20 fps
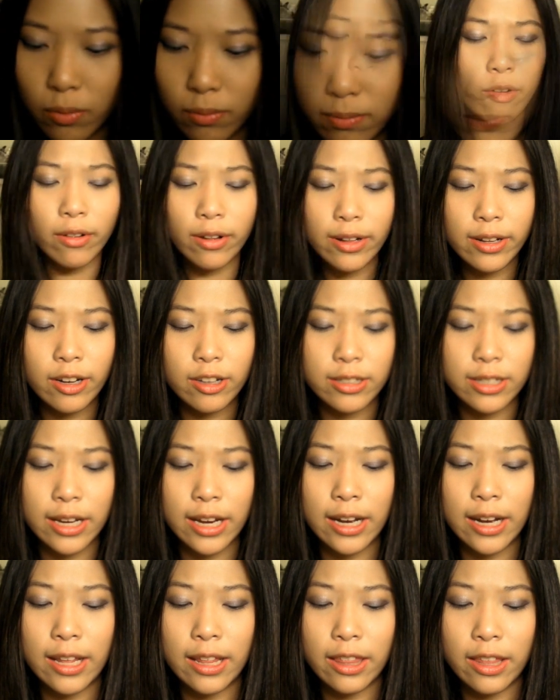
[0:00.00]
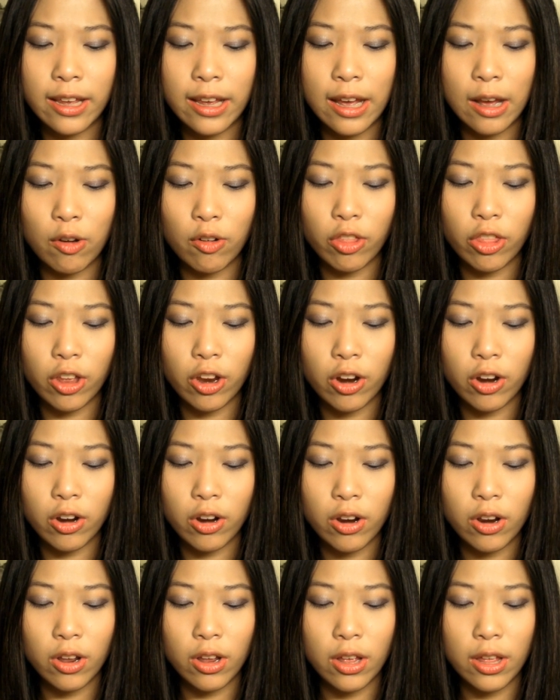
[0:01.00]
I don't think there's anything out there
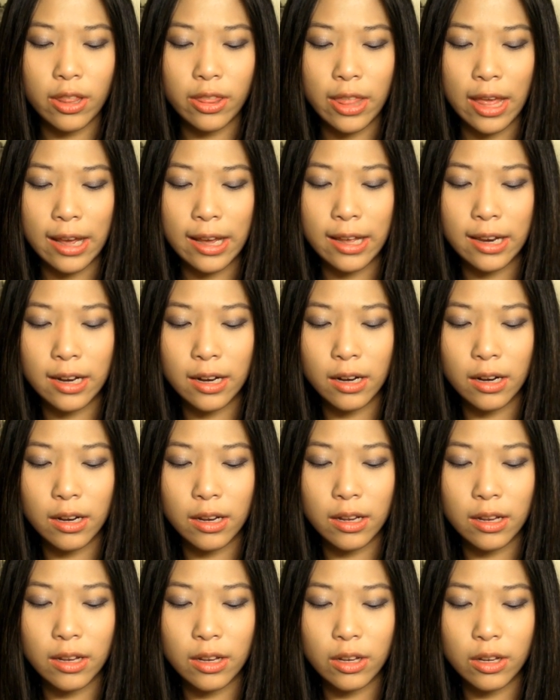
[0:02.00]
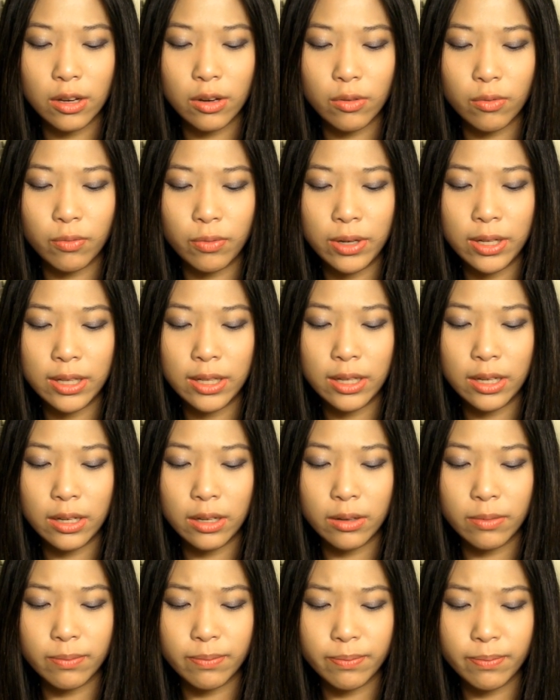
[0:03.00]
that can
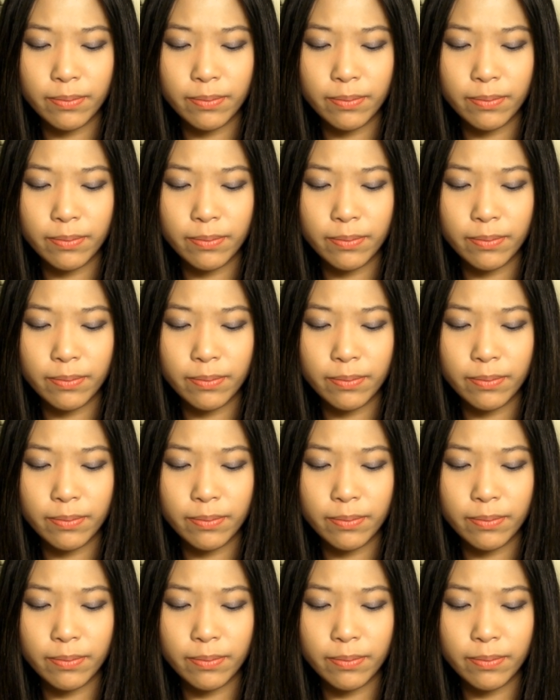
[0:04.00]
really